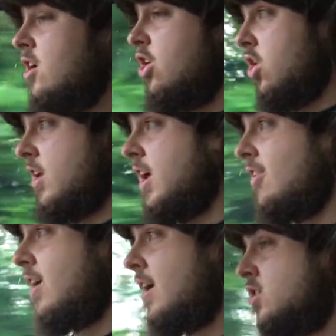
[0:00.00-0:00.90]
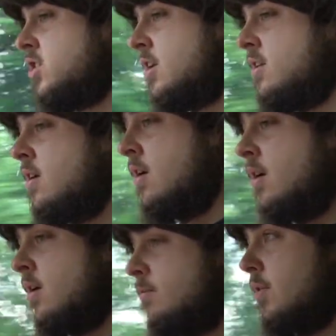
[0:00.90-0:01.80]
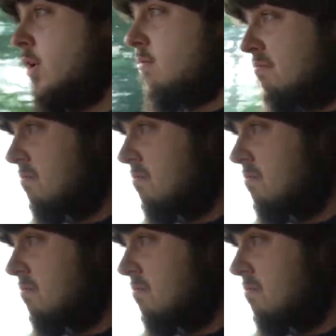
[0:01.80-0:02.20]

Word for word: You can hear the engine, but